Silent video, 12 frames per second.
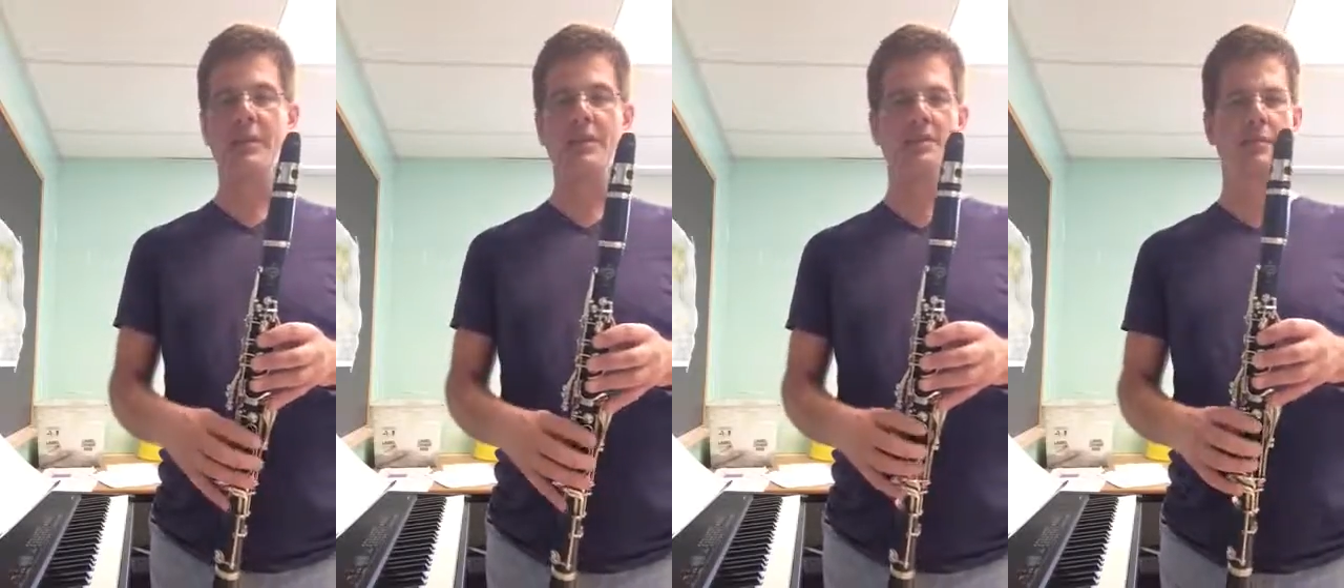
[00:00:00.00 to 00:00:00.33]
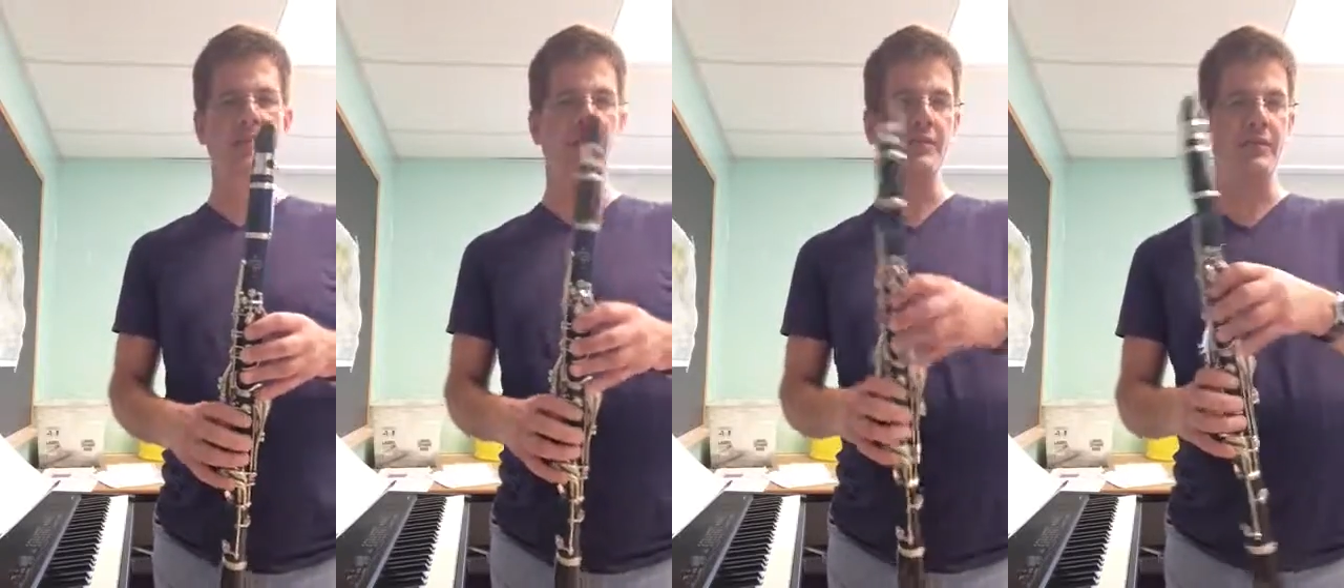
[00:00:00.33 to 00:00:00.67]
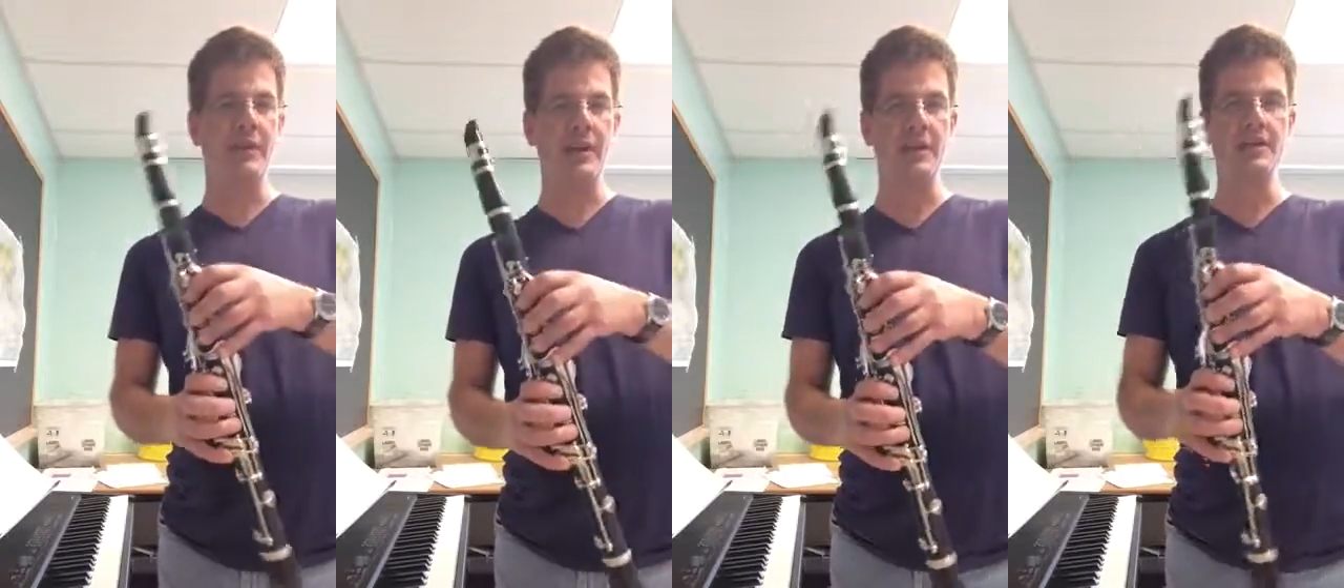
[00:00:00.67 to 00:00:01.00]
because sometimes if
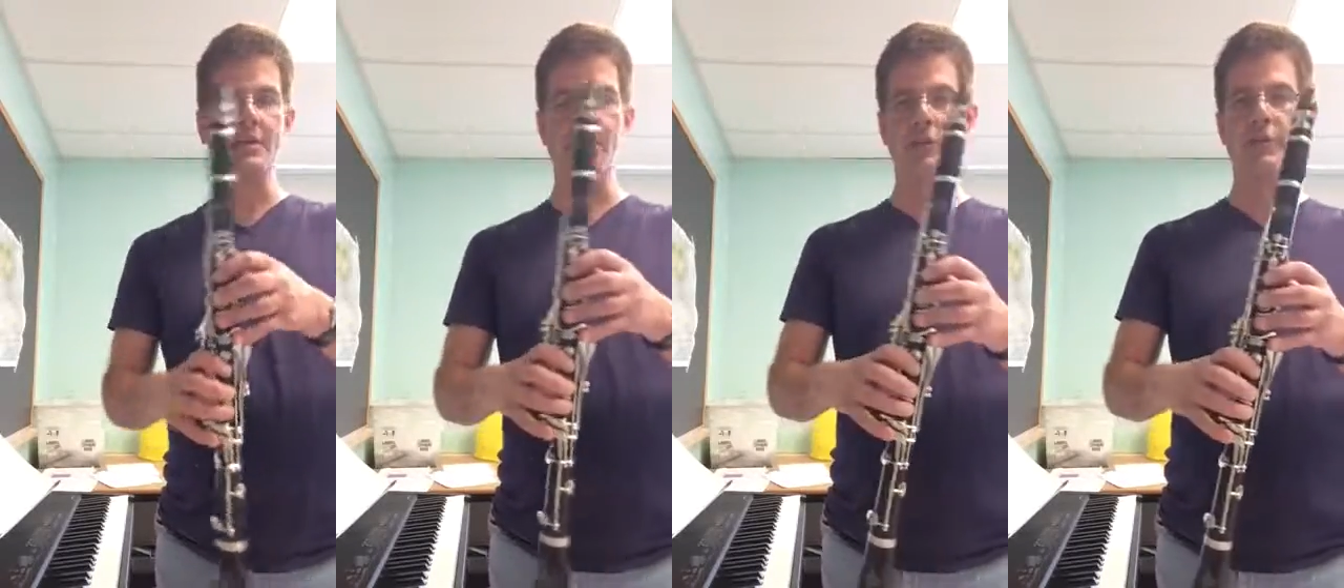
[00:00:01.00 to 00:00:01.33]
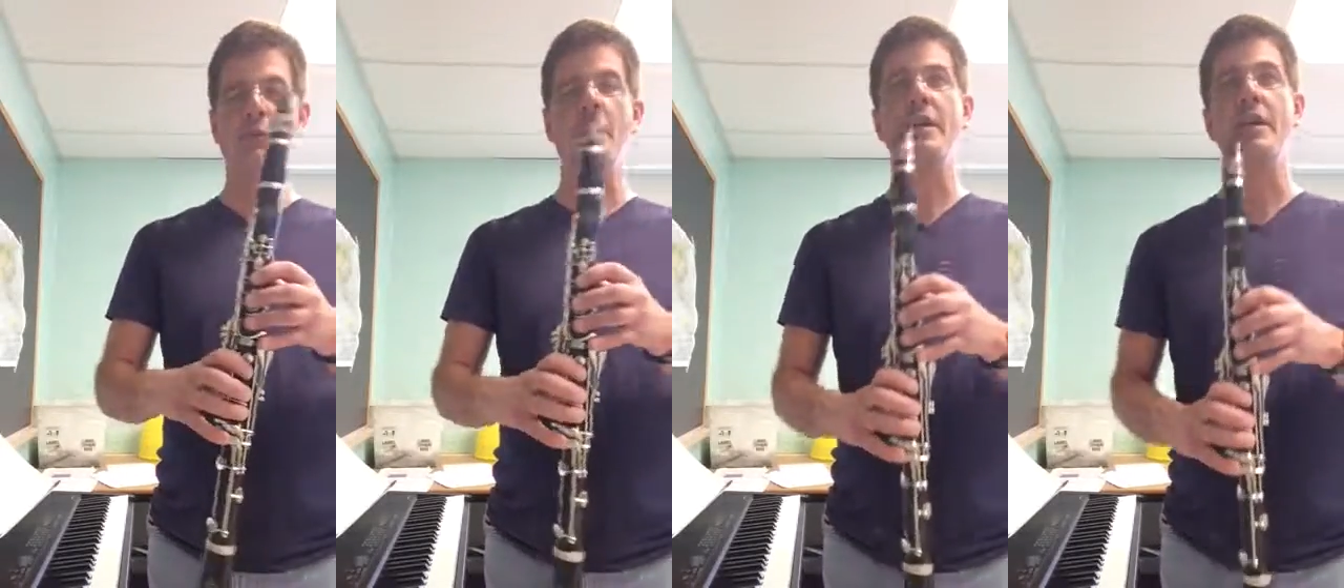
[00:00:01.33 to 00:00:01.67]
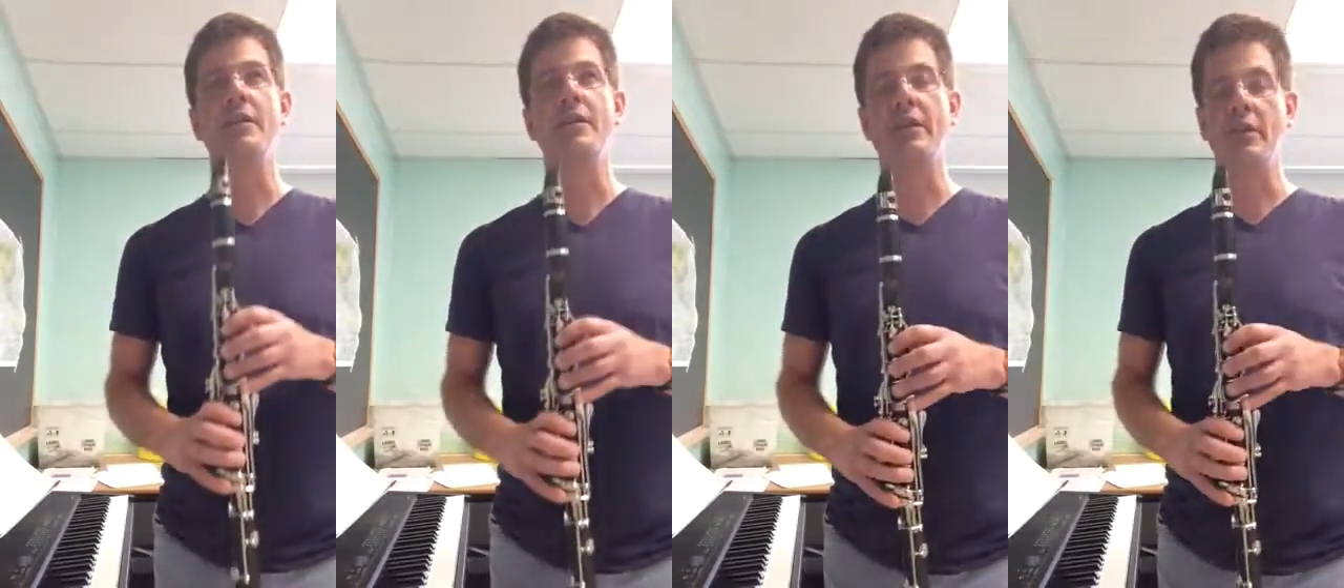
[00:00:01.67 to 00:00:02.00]
you need to slur from one
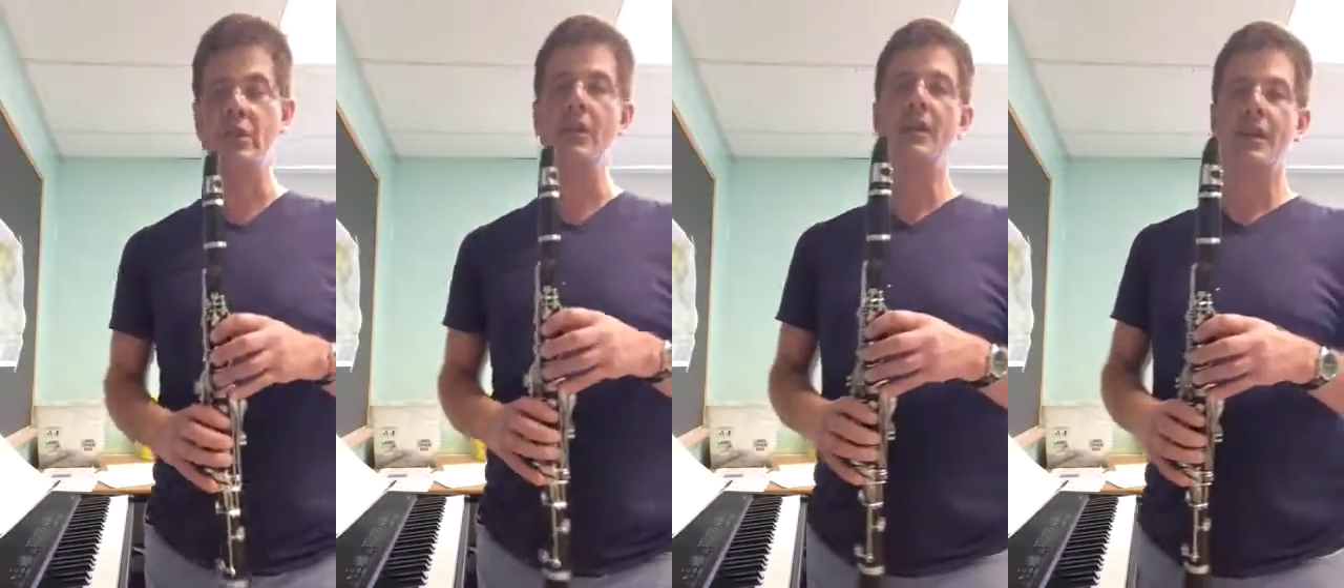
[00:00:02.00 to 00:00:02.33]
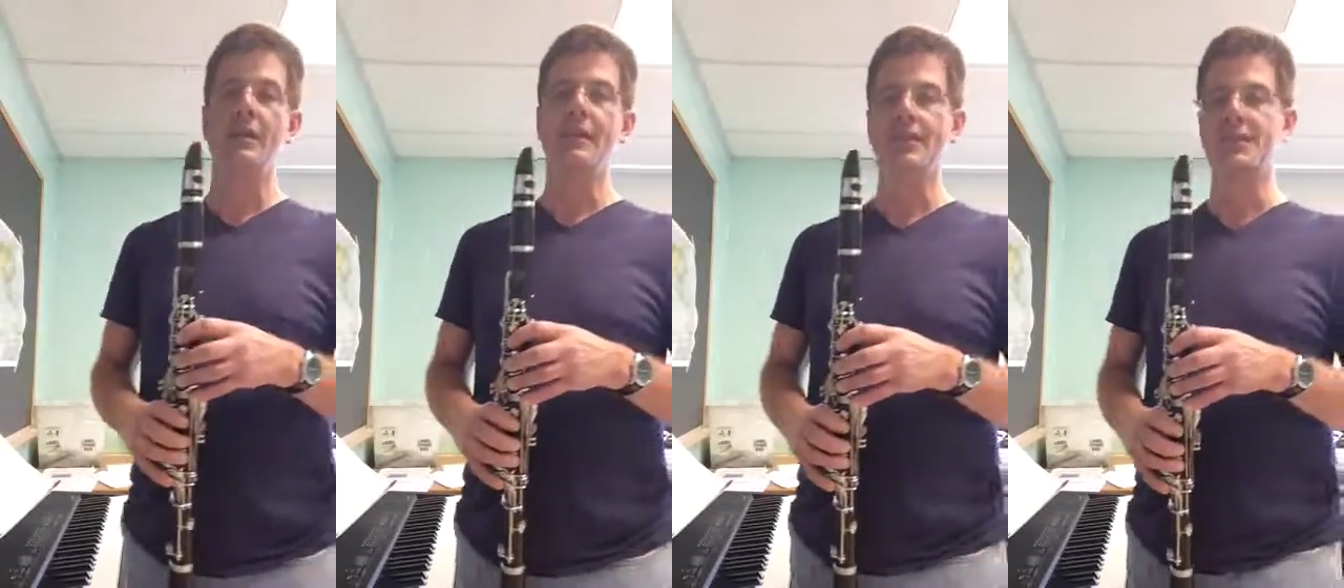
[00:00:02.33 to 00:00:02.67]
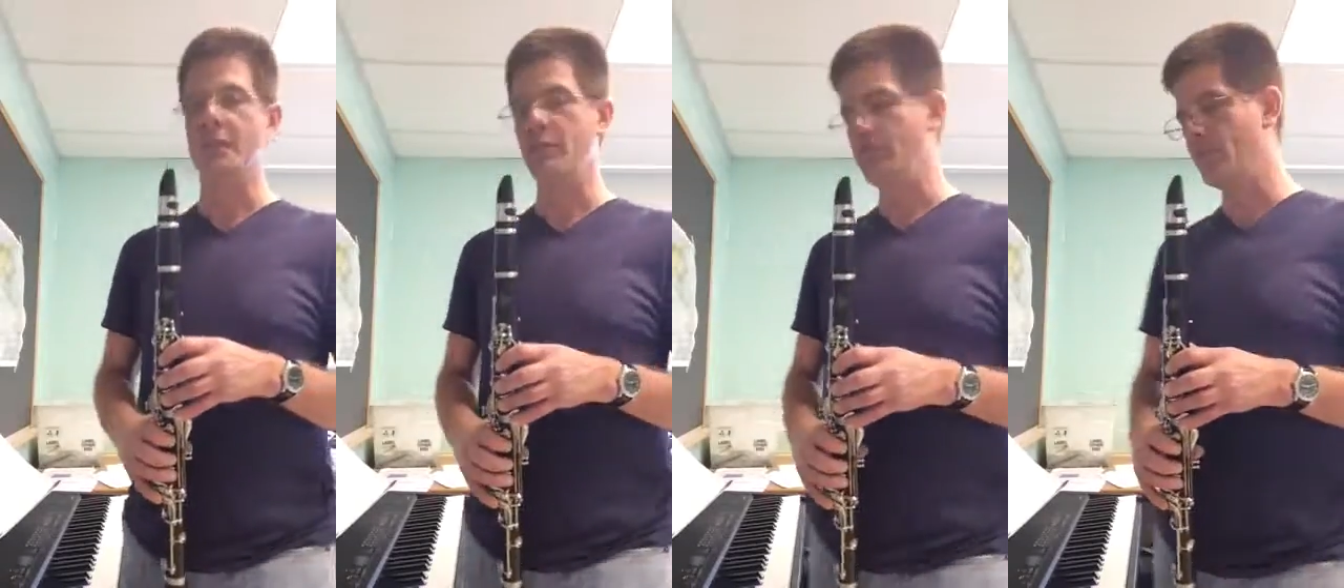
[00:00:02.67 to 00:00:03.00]
hand to the other, that's
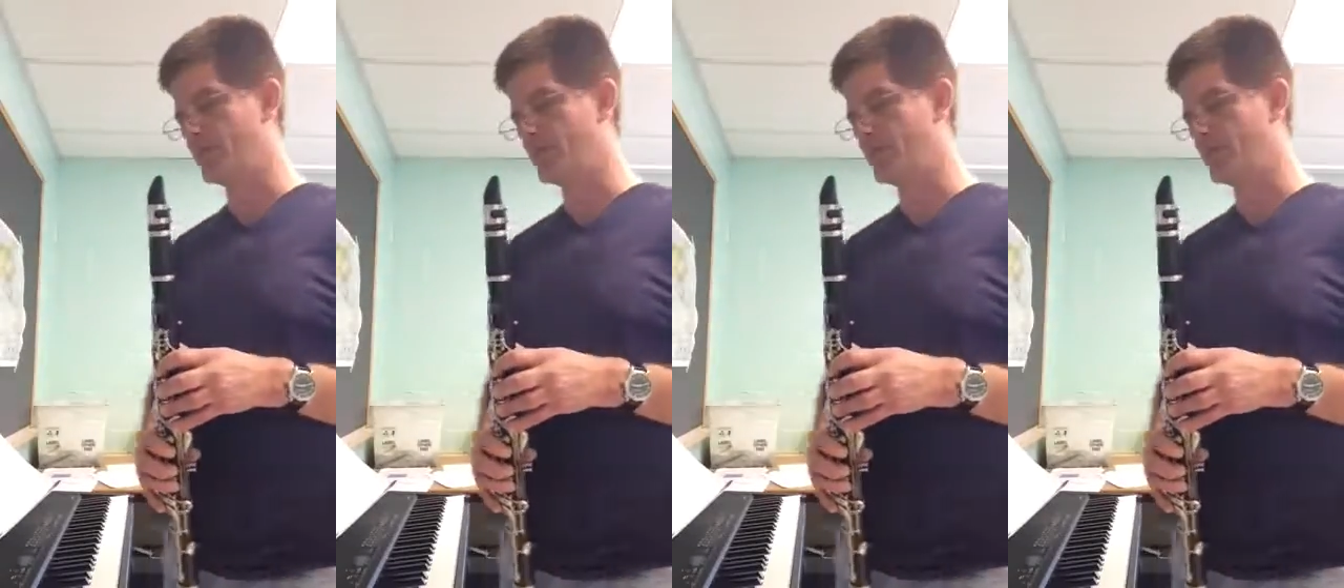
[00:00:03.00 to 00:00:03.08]
going to be the